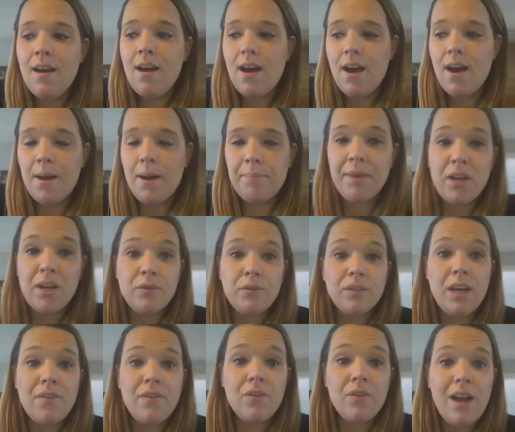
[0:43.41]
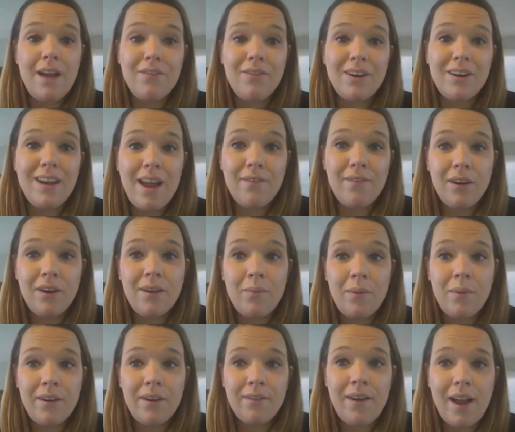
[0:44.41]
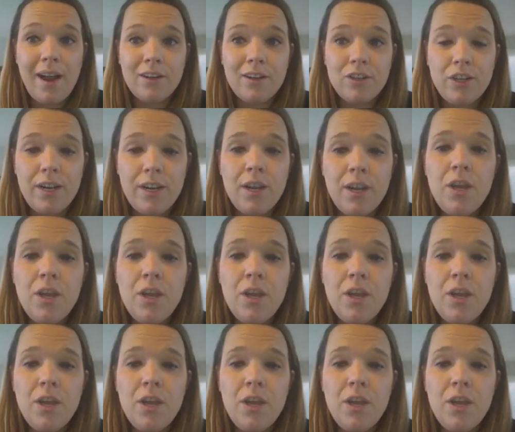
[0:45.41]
it goes on forever and ever in one direction.